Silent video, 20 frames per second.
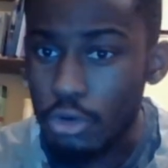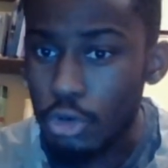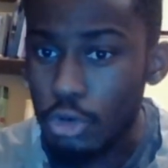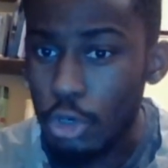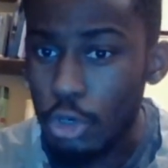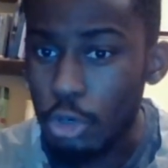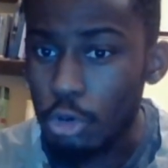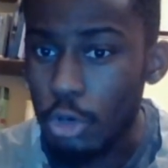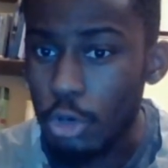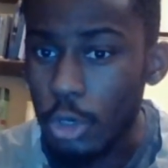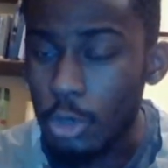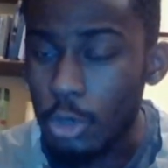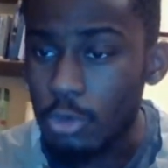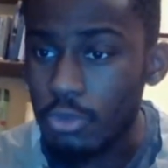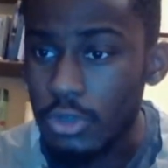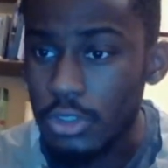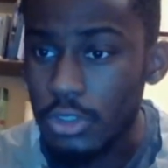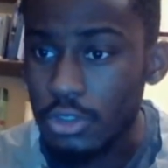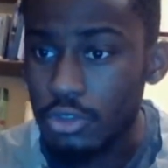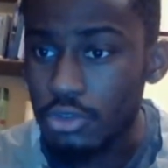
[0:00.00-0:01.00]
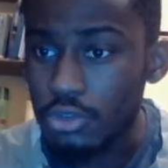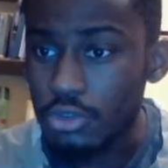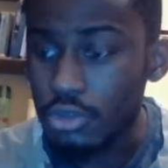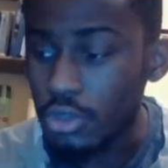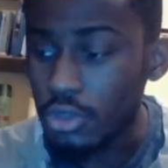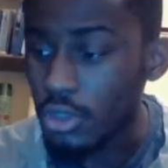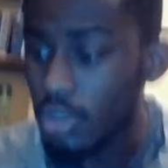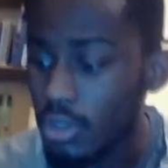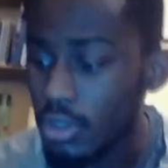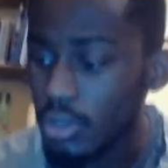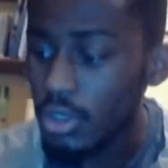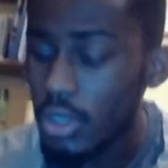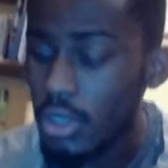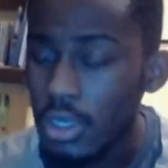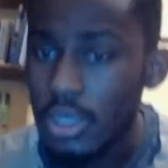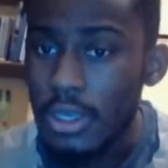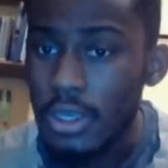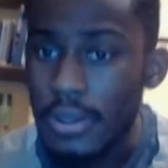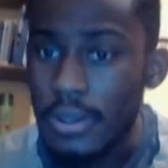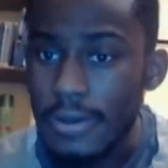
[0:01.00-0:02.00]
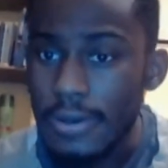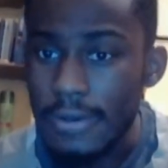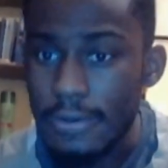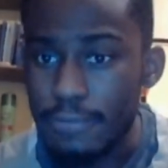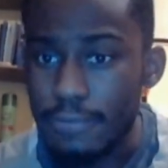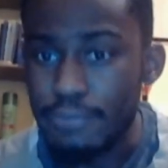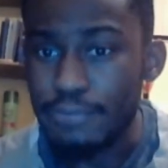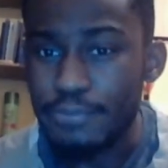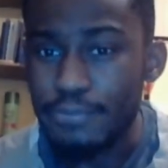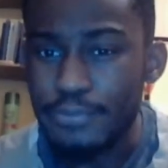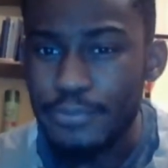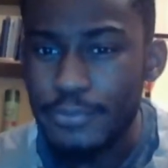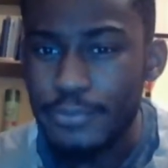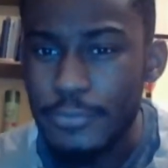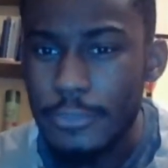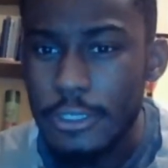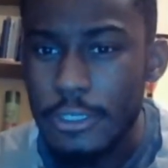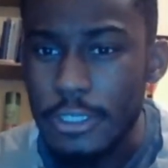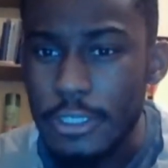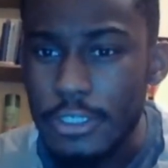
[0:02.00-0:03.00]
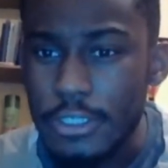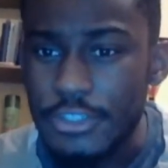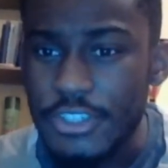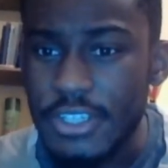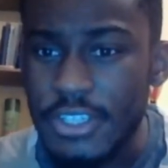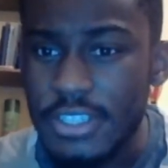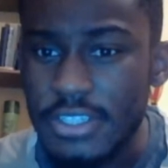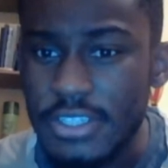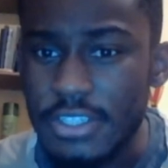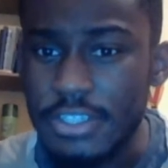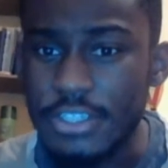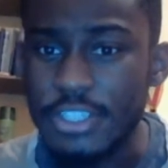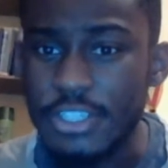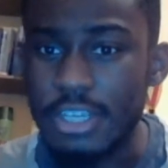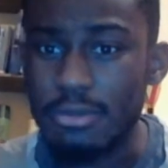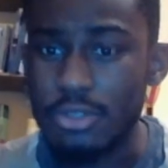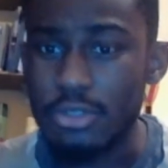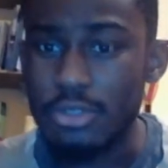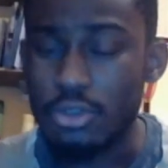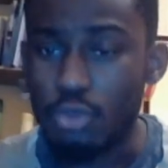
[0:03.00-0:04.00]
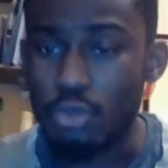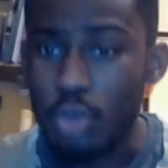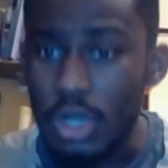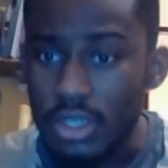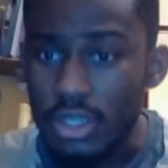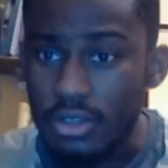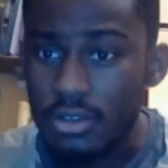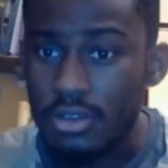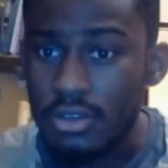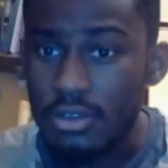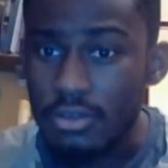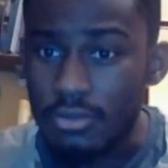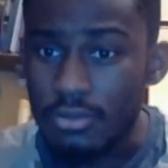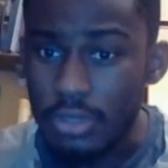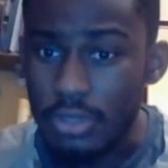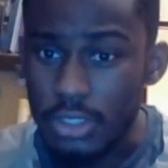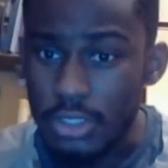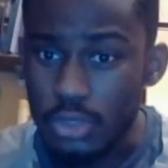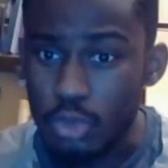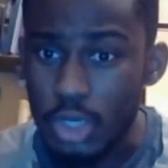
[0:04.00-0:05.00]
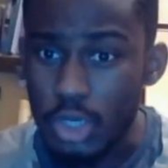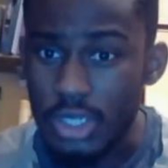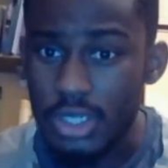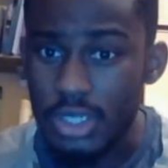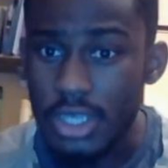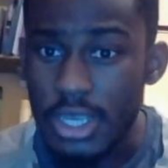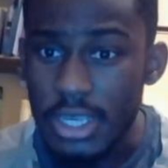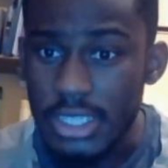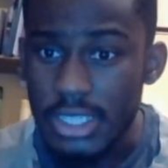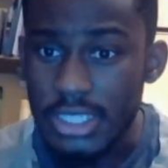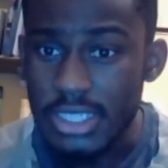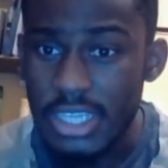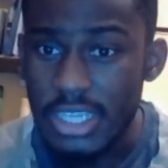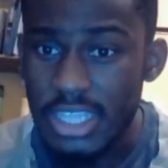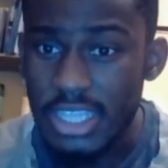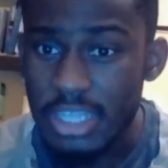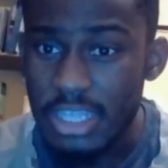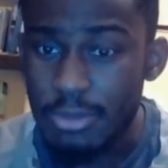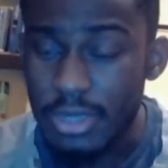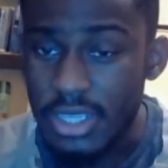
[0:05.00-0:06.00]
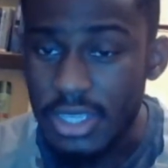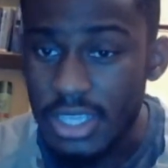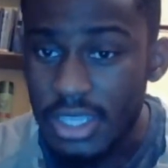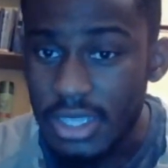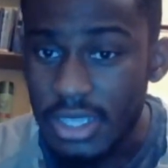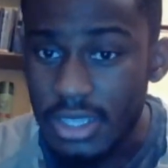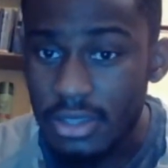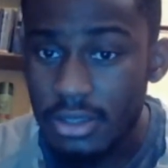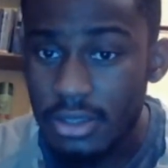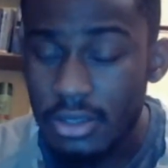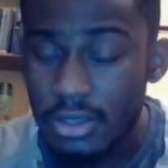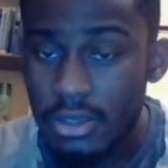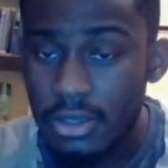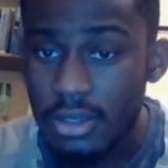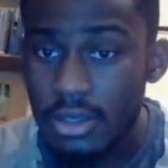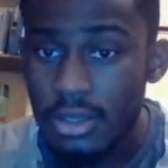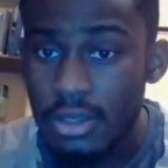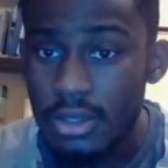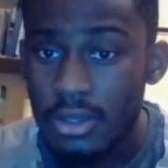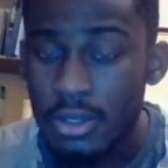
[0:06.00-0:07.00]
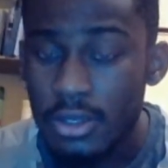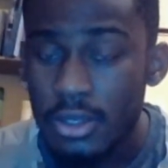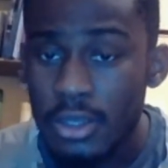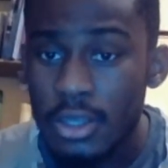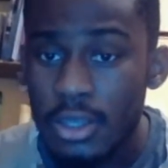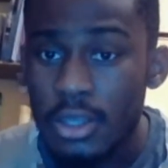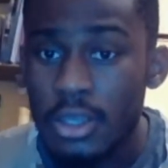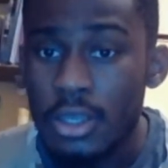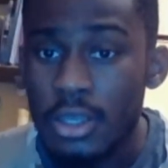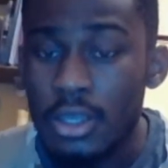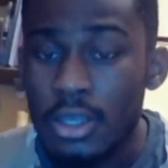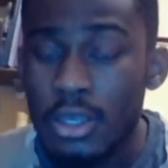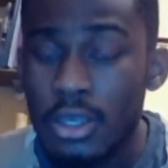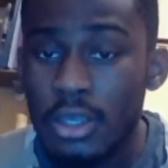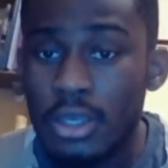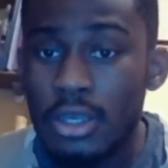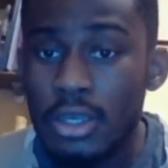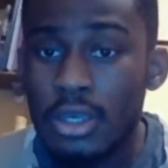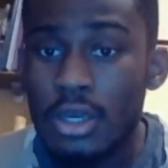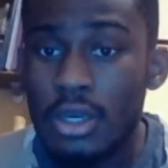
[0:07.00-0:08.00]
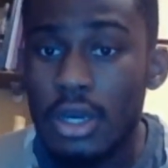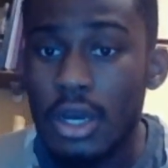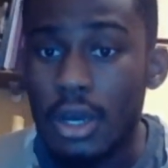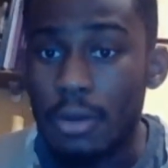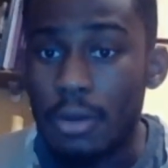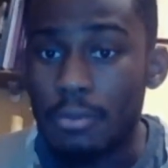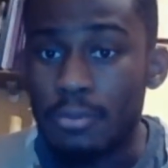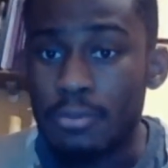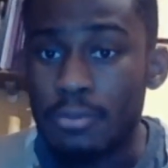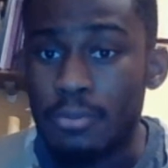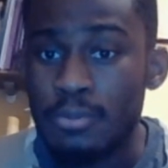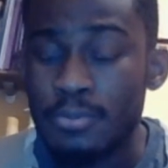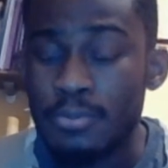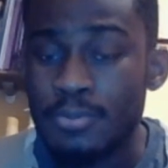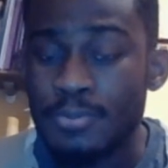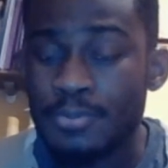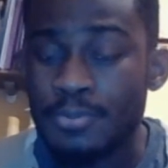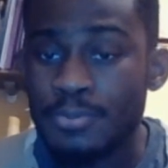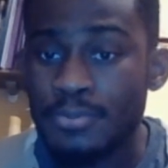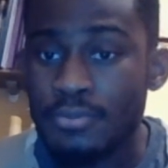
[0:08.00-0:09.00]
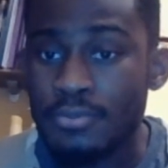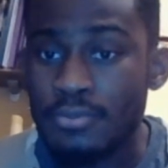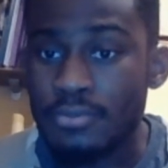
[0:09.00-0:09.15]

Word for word: Okay, but let's rearrange the words now. Not rearrange, but let's put in the proper words now, because this English is corrupt, and the and the apocrypha tells you that.